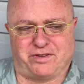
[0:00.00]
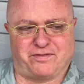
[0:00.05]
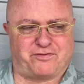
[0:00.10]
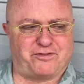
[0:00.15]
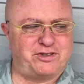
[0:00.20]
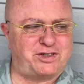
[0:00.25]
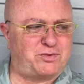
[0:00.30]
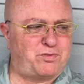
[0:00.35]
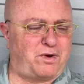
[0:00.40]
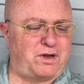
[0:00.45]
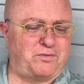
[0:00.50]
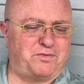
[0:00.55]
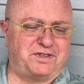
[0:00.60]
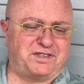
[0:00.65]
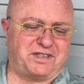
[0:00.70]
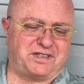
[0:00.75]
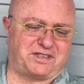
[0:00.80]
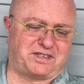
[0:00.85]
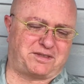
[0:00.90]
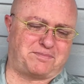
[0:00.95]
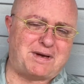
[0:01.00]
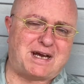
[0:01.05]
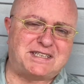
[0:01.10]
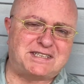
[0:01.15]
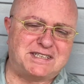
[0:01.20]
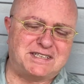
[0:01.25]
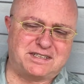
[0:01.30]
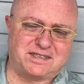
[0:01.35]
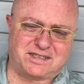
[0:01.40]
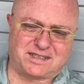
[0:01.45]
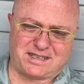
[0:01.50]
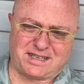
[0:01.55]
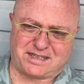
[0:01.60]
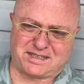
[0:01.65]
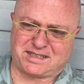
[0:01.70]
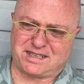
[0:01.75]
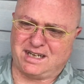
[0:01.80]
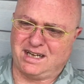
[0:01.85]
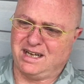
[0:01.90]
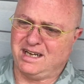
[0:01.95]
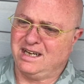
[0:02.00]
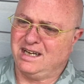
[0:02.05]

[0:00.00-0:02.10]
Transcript: The first one was a smashing success.